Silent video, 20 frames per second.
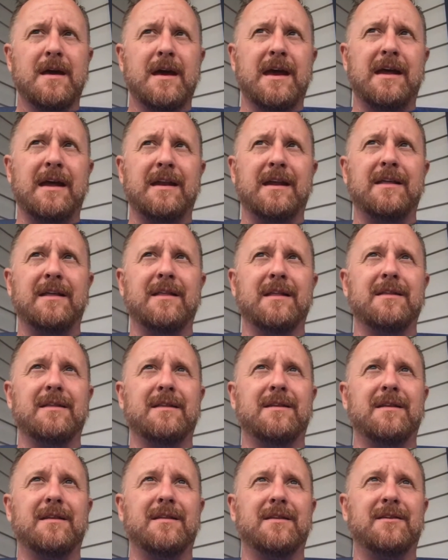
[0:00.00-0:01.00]
And,
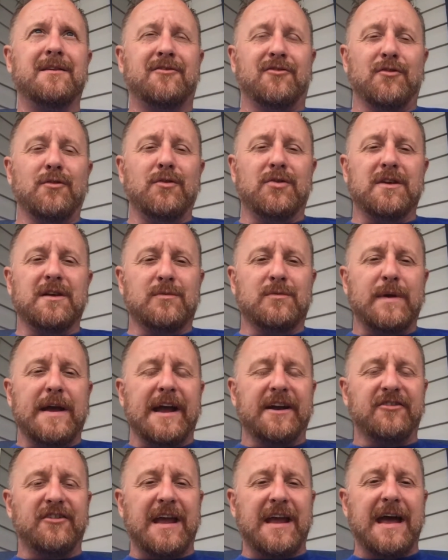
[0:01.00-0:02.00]
and the, the truth is, we
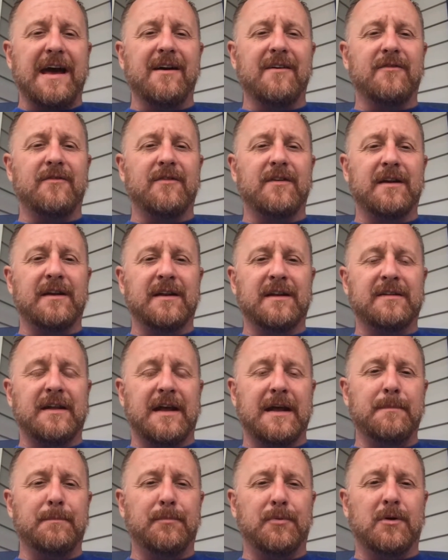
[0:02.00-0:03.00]
actually have an
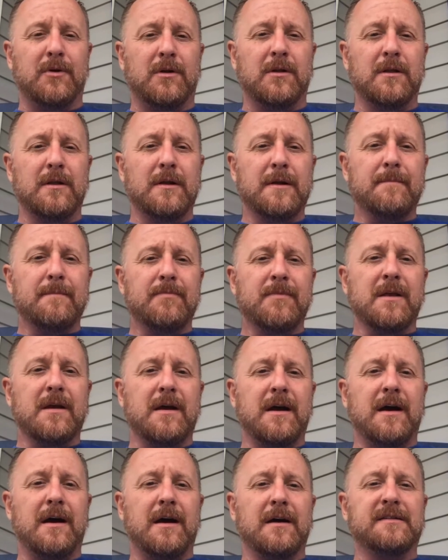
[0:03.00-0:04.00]
example,
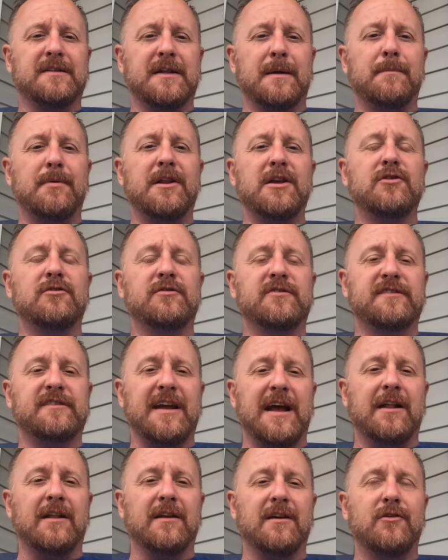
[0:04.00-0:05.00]
uh, somebody who's
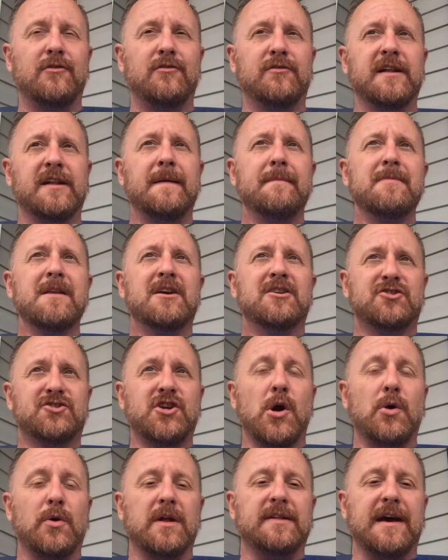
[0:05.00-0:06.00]
telling, who's
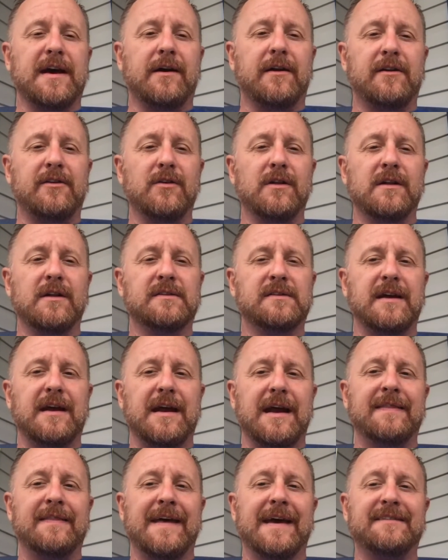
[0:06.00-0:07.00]
shown us how to do this,
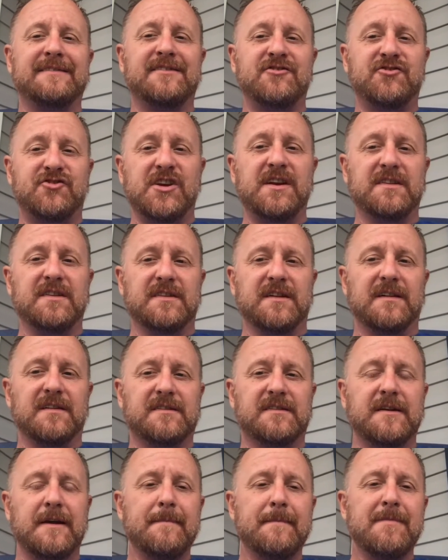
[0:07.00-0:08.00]
and that's
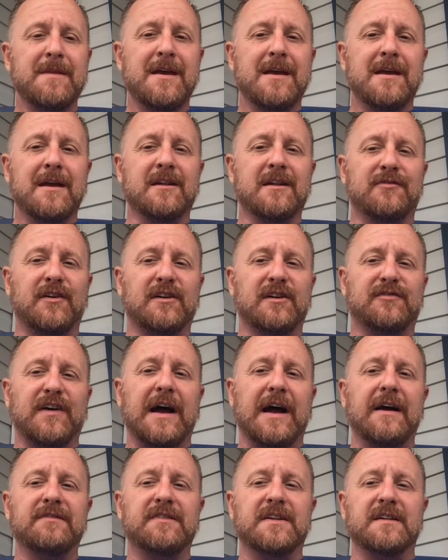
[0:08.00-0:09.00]
Jesus. Because verse
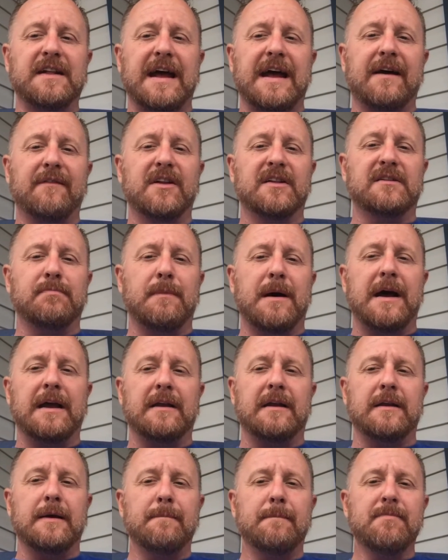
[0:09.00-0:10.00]
5 says, Have this
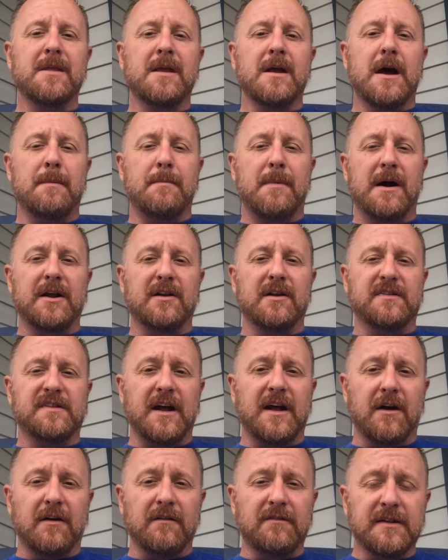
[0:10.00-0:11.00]
mind among
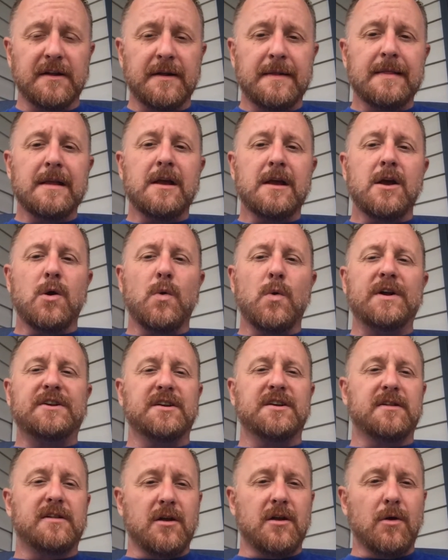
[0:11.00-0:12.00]
yourselves,
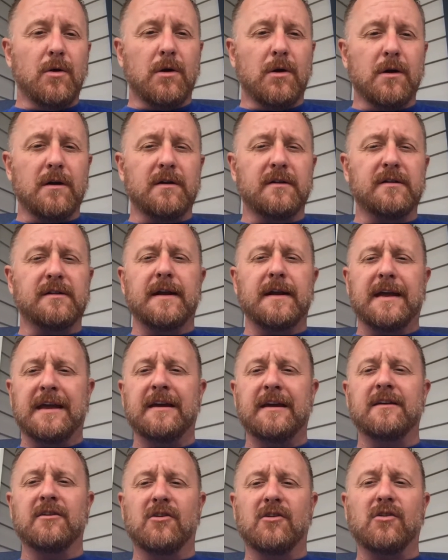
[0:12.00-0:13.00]
which is yours
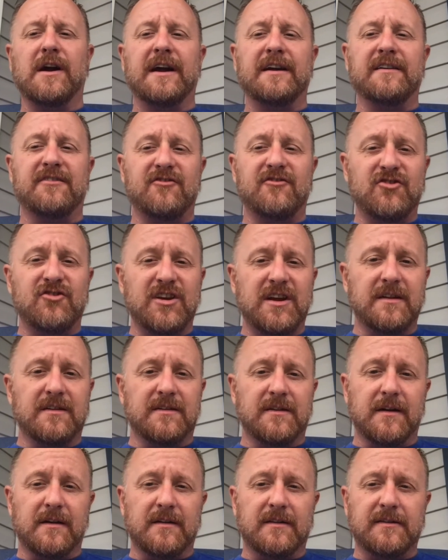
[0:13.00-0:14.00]
in Christ
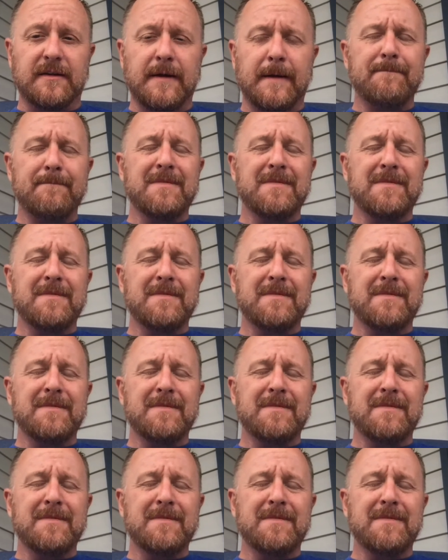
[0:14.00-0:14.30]
Jesus.